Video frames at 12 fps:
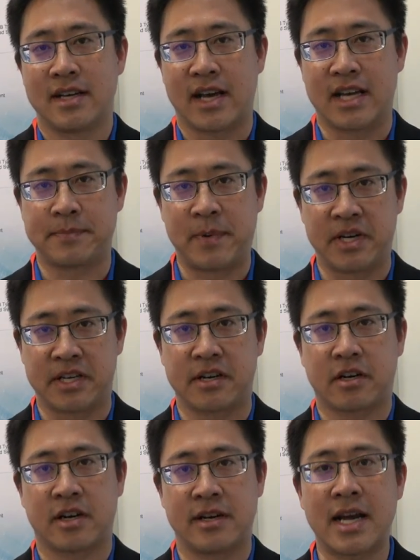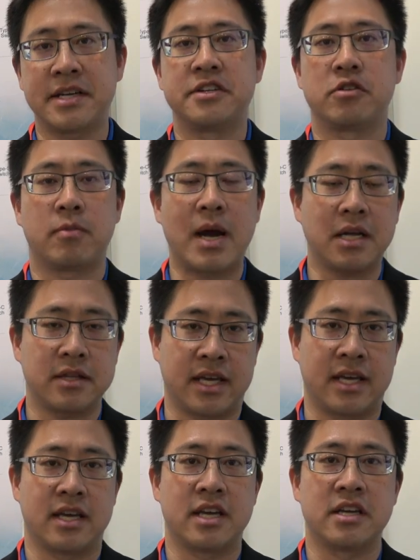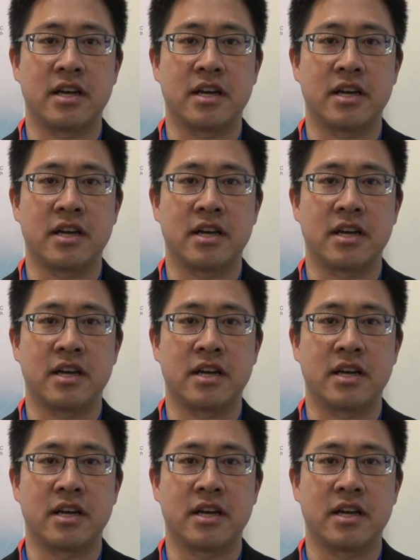has been connected directly